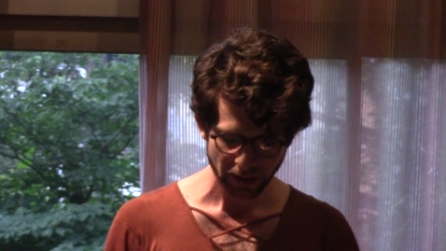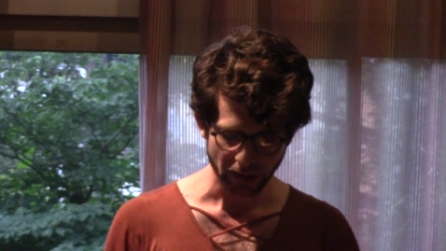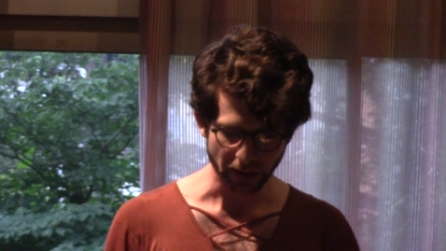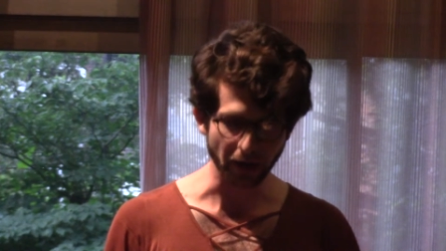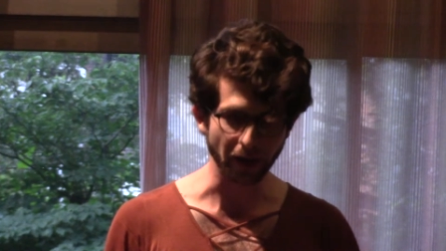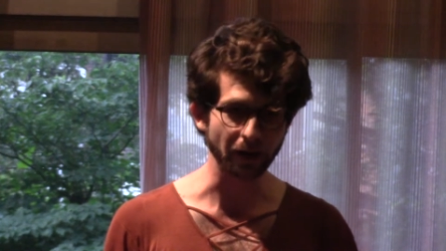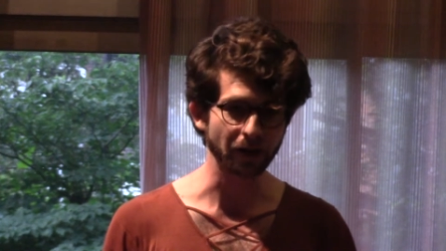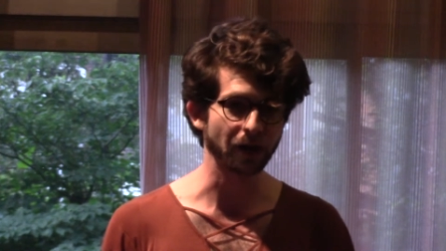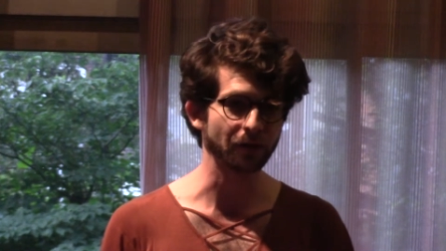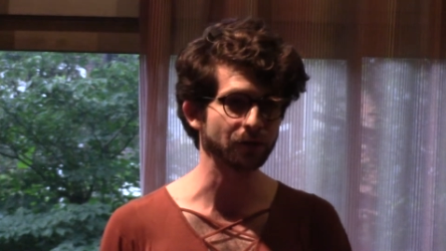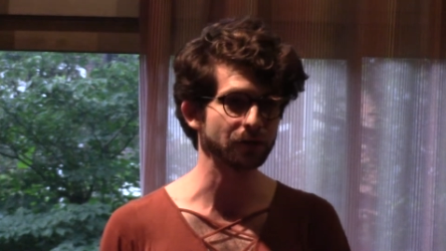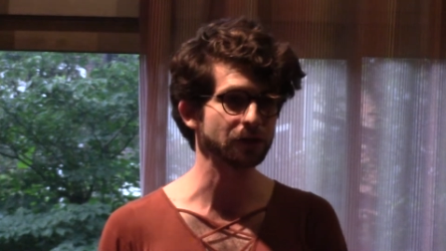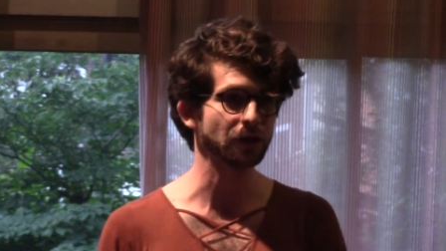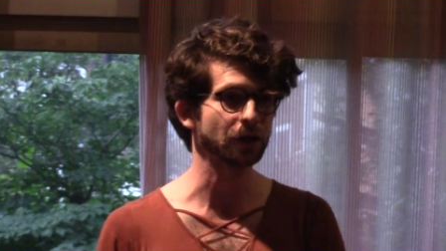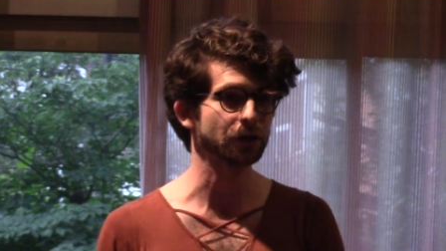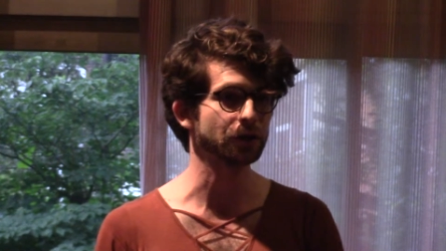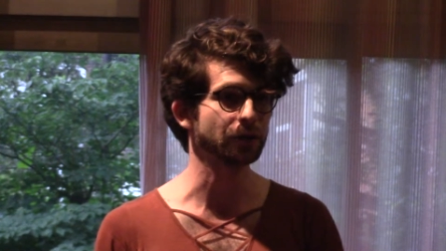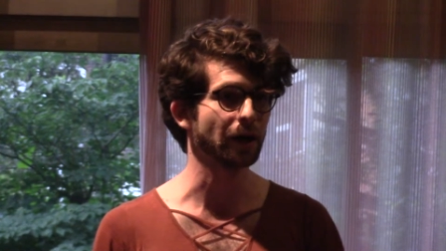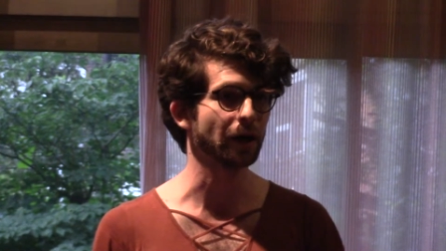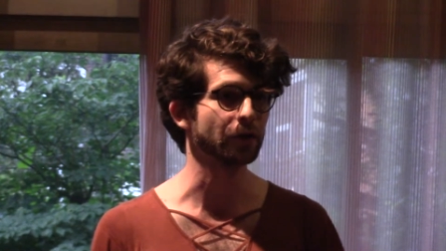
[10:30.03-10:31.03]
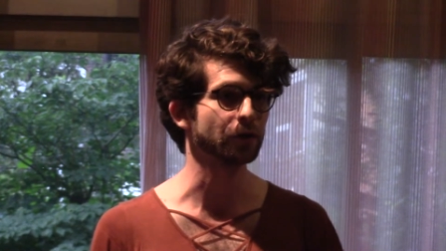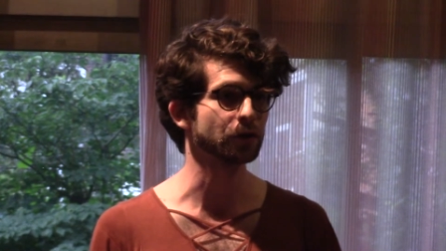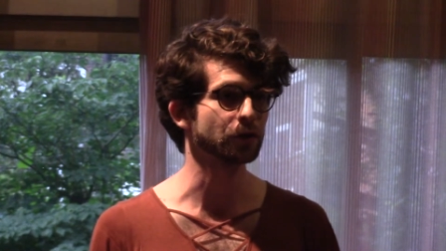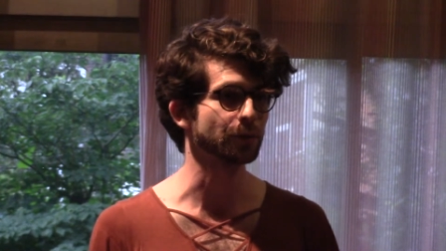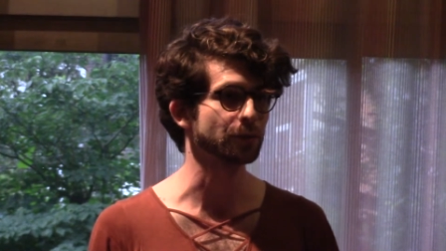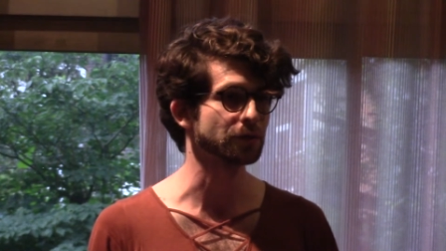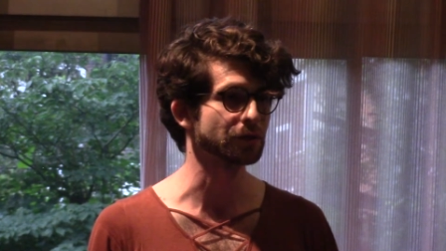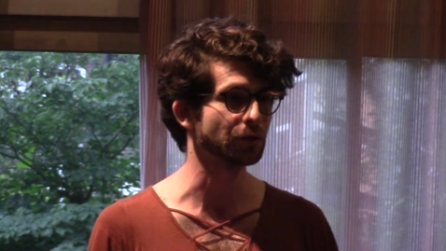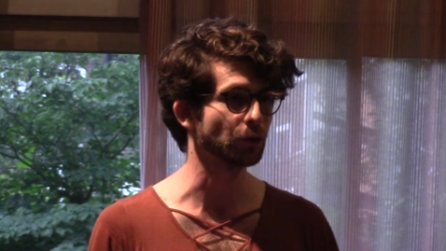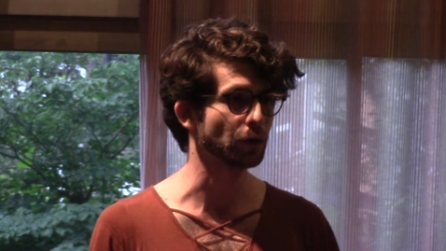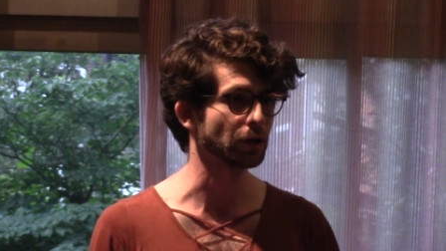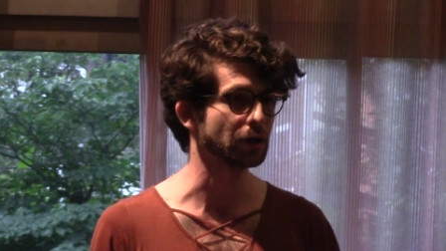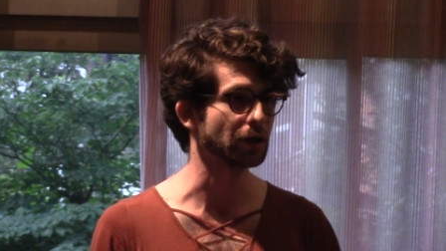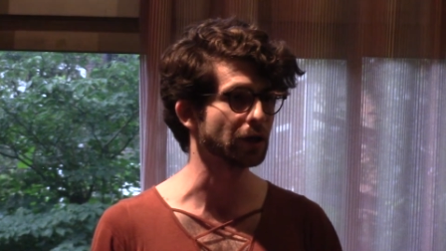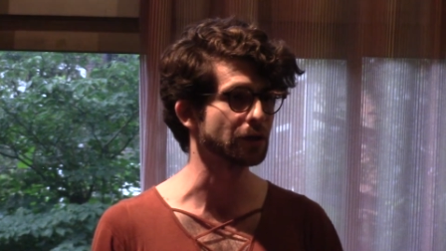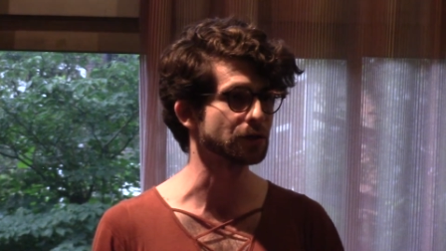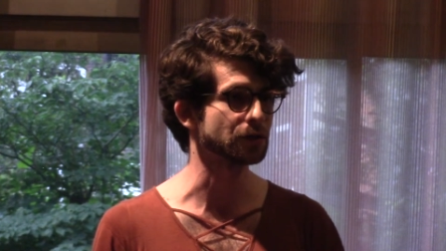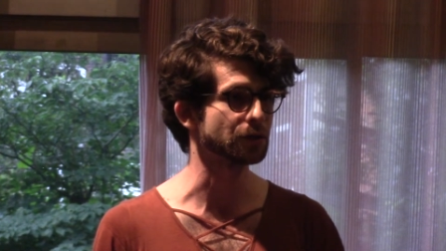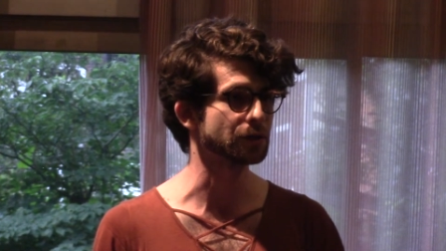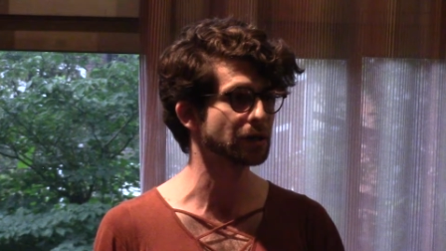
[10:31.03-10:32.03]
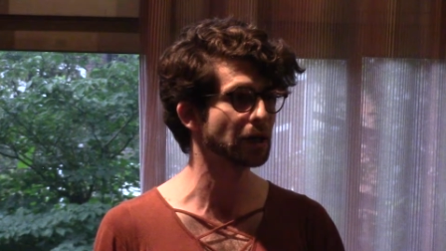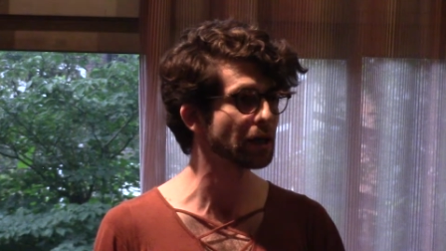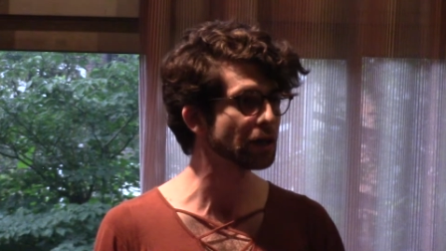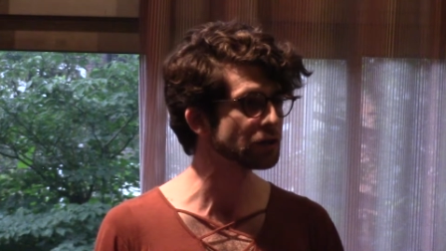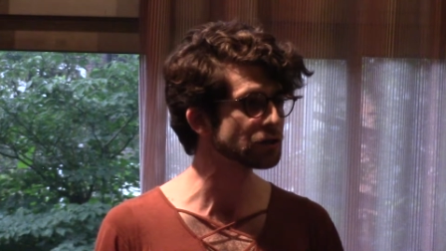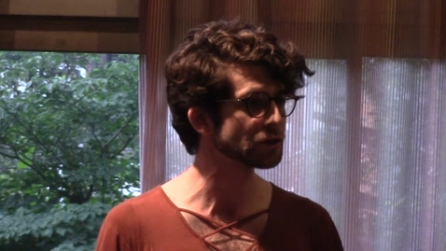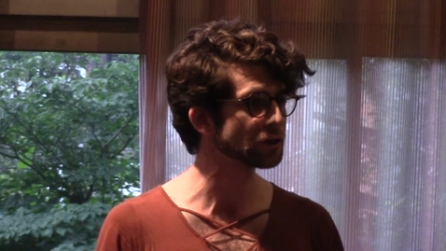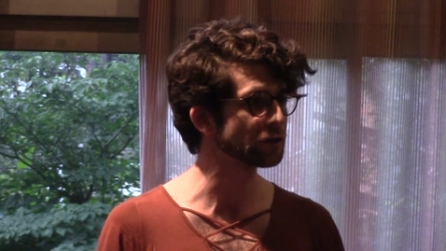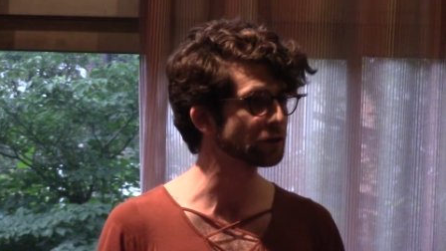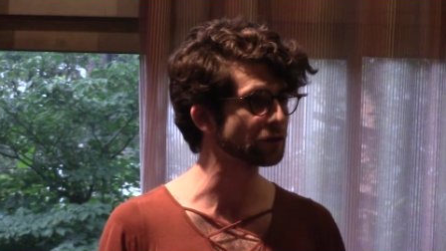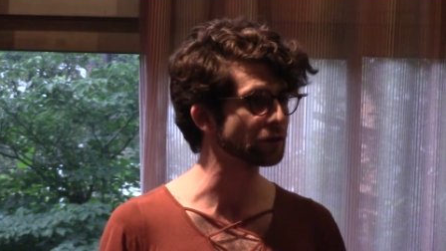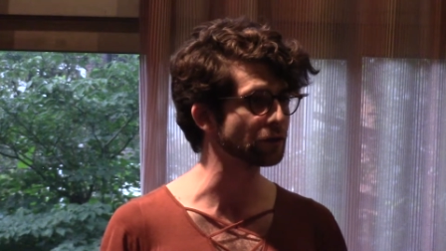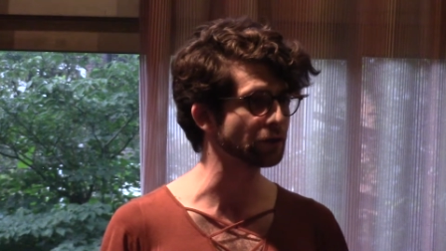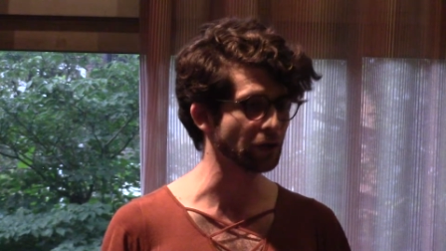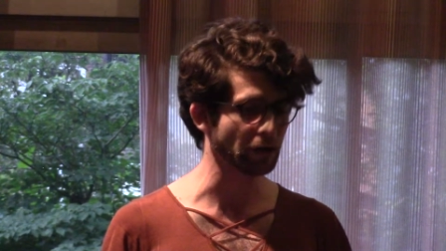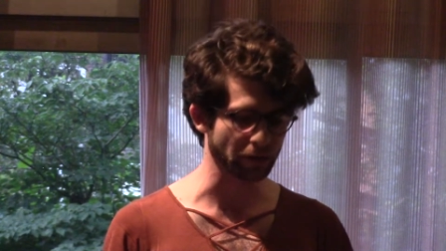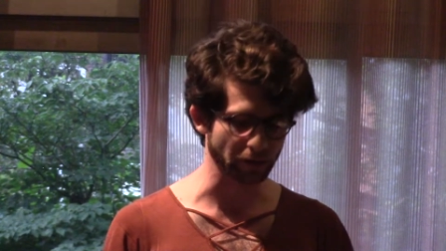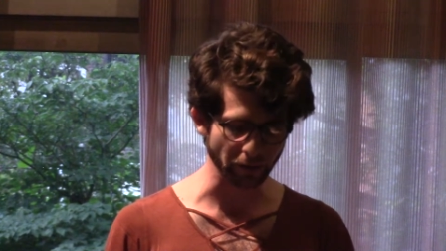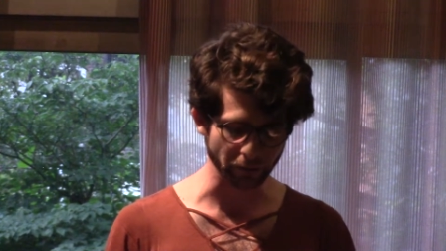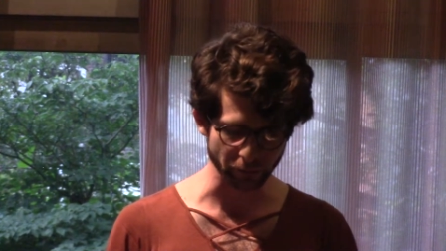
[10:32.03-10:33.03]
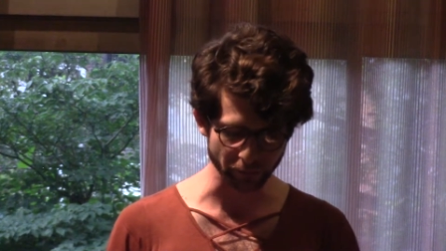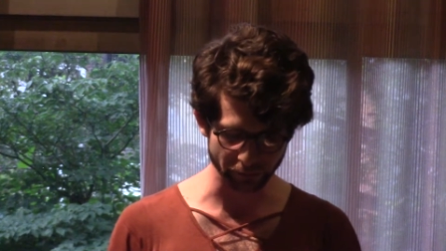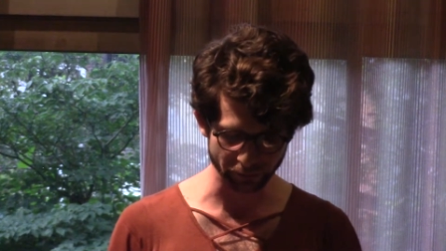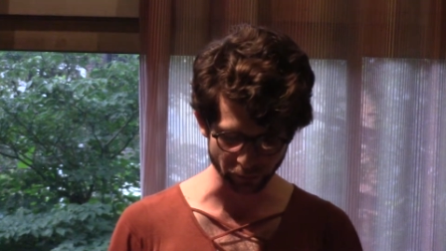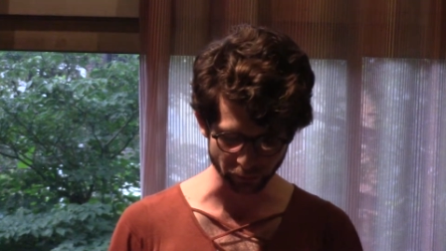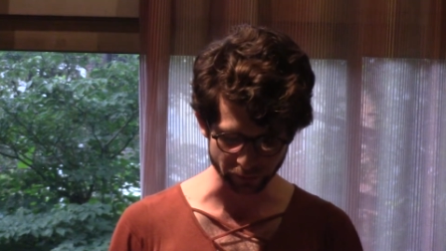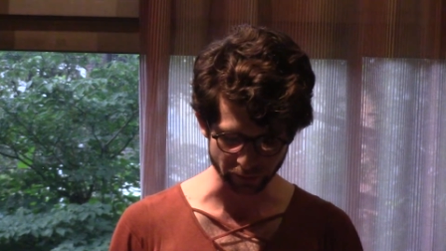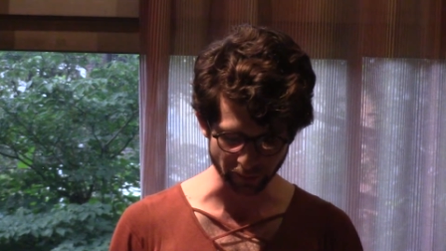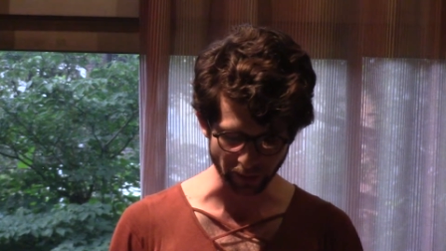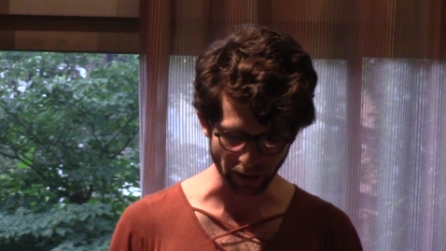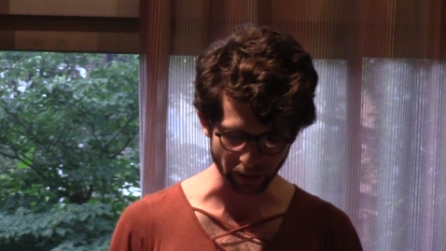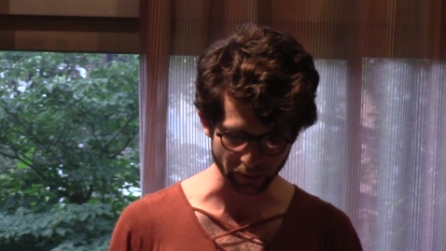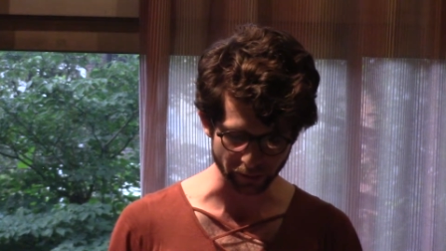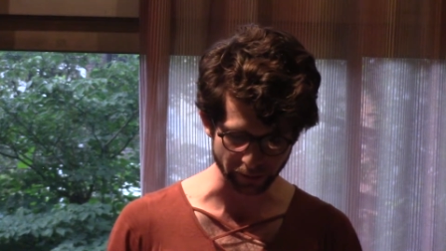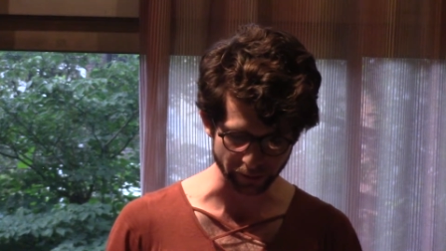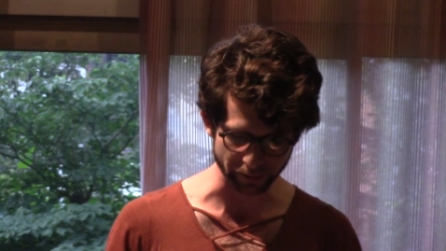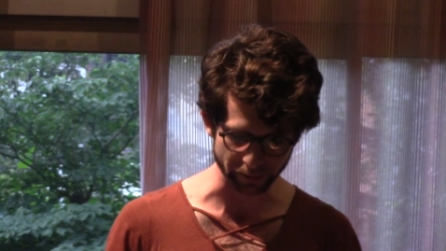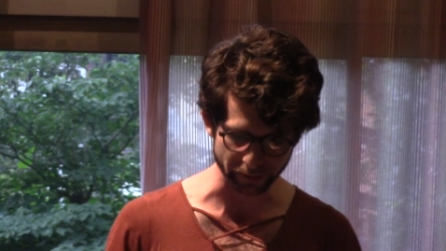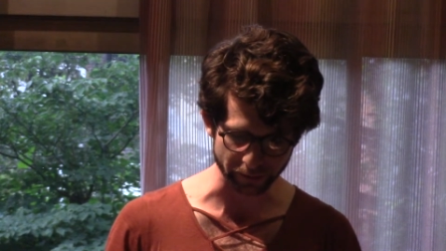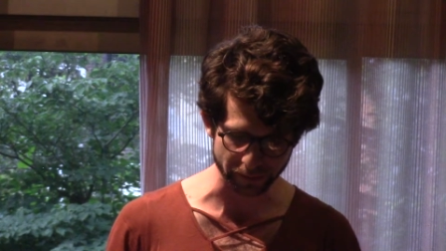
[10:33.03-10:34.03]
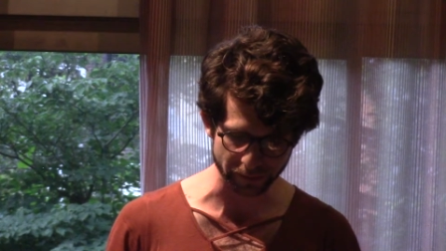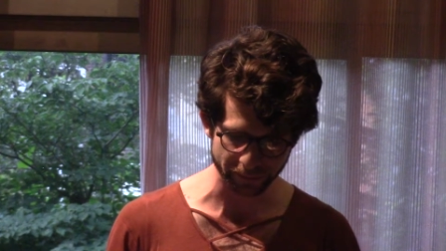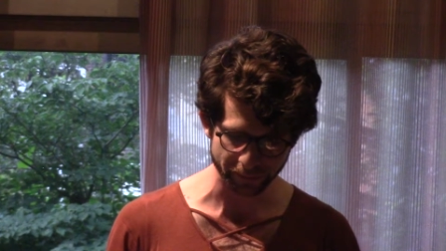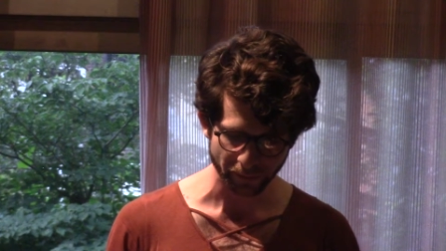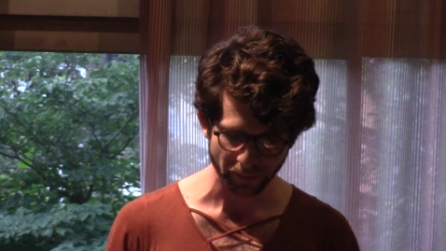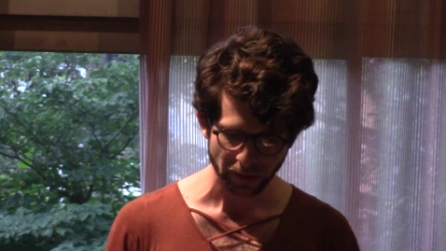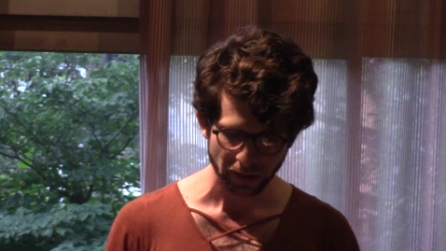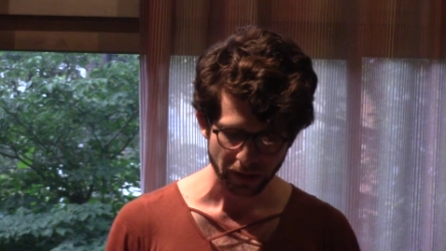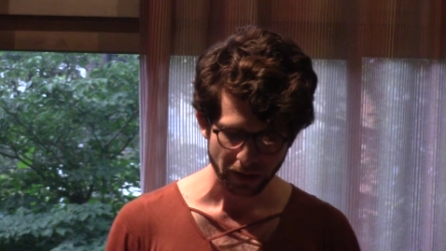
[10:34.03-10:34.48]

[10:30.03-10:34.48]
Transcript: covers a lot of ground in terms of organizers' ages and other sorts of backgrounds.